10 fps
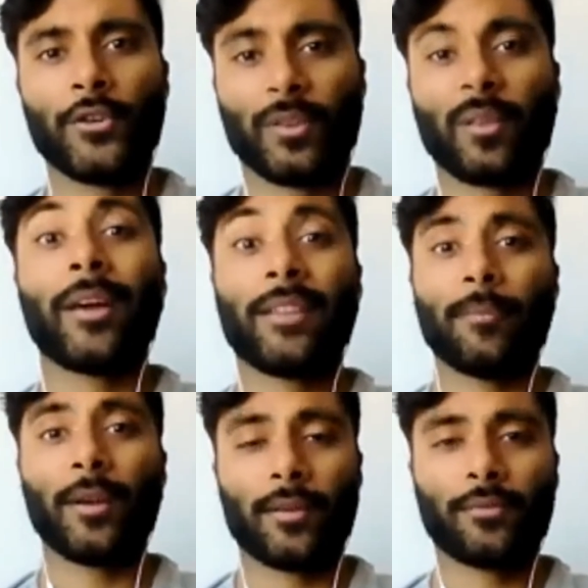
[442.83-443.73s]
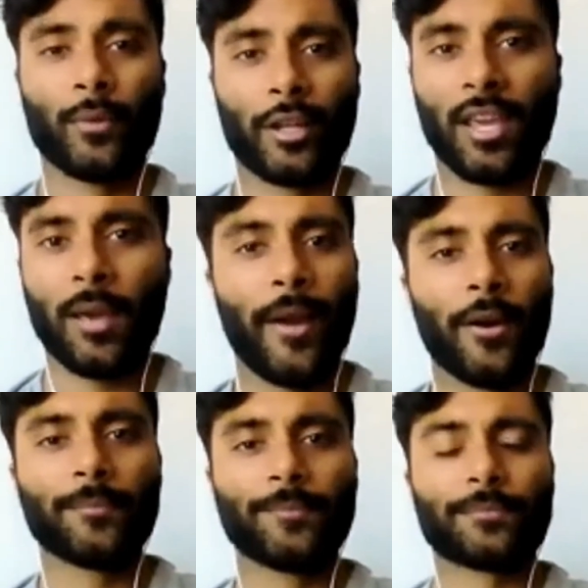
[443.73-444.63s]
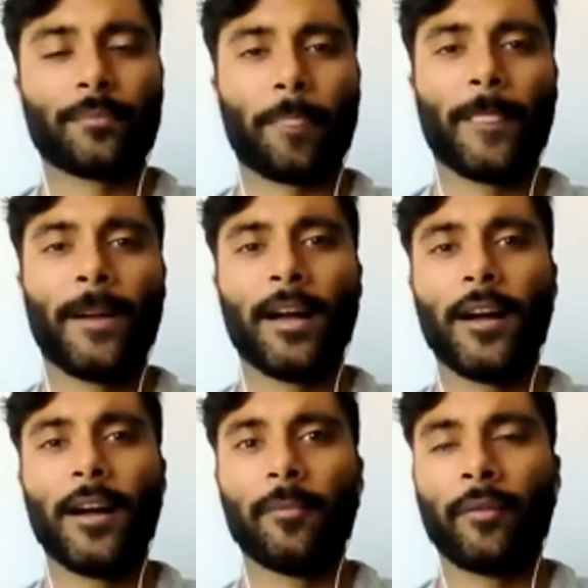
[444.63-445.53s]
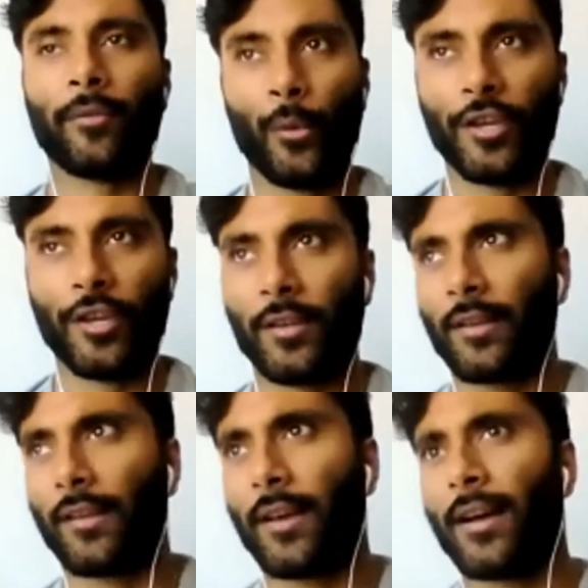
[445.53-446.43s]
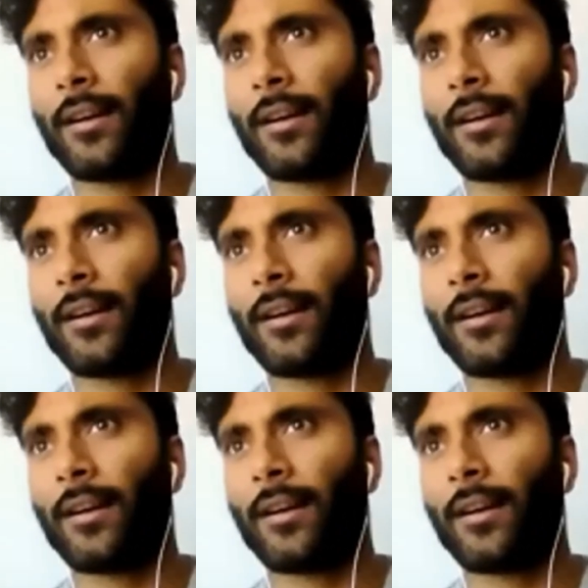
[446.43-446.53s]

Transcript: during the pandemic when it came out every week, and